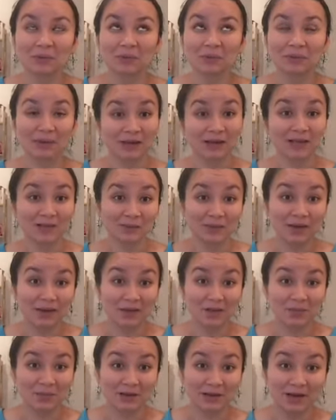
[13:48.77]
because my
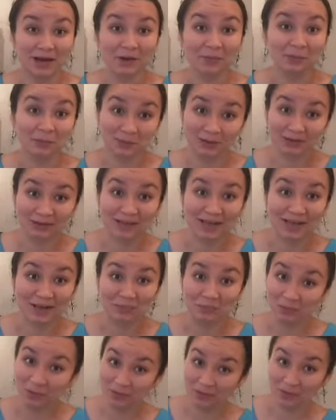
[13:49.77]
husband and I would
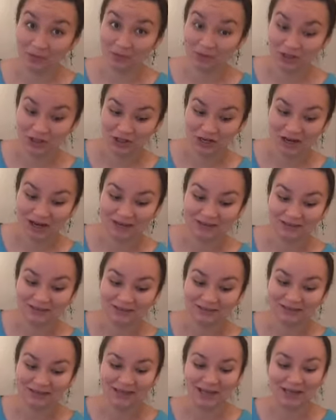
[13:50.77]
like more than one
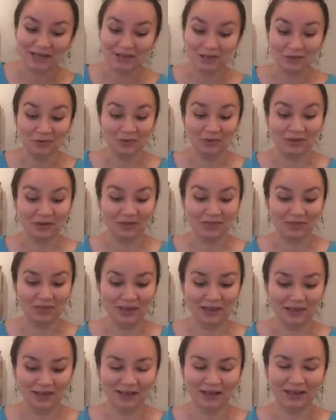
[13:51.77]
child, I do think
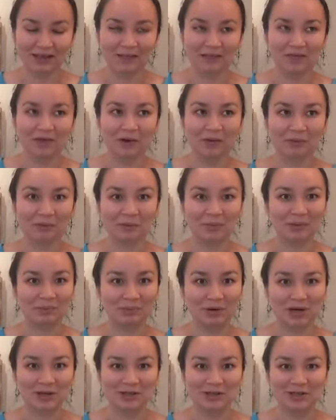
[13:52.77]
that there will be
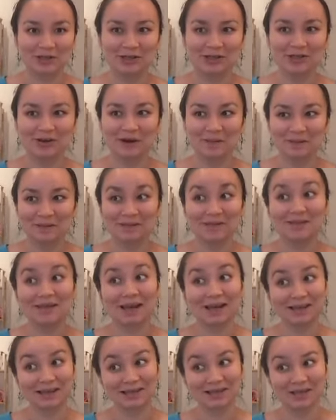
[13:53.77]
pressure on the
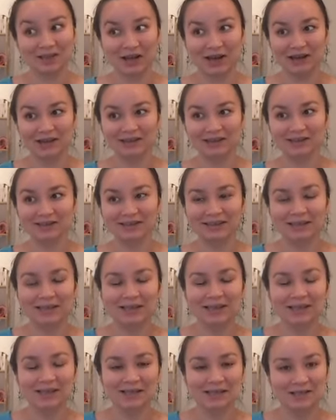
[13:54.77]
second child
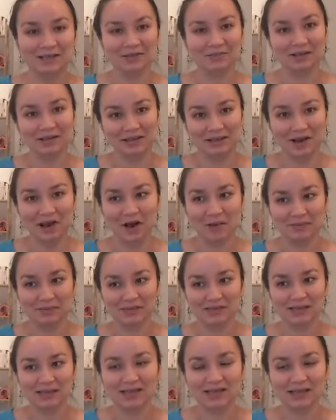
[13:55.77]
to be the
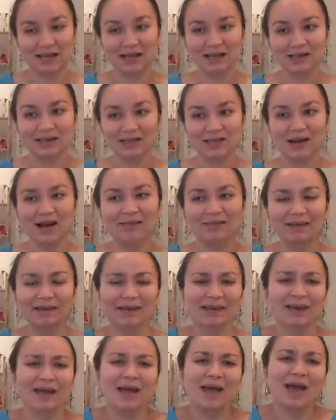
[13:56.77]
opposite sex. Not
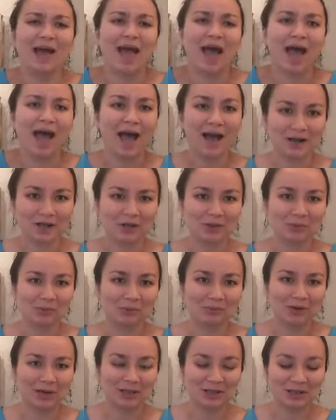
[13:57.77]
like actual
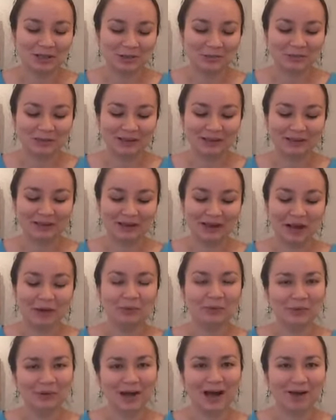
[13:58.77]
pressure, but I
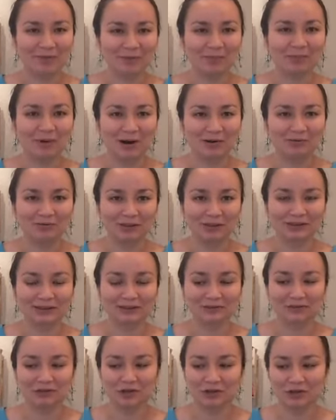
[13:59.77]
will have a preference
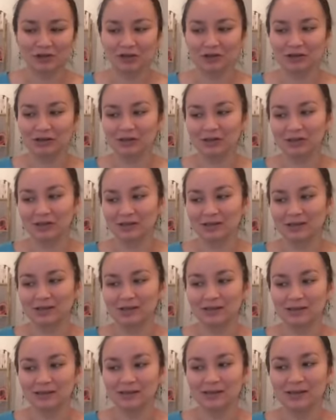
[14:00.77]
for sure, just
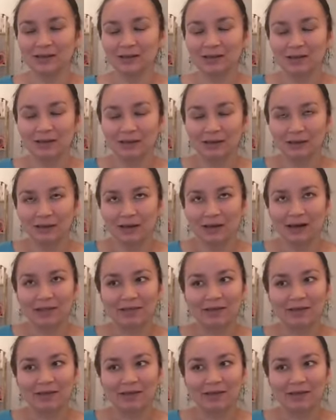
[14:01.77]
because I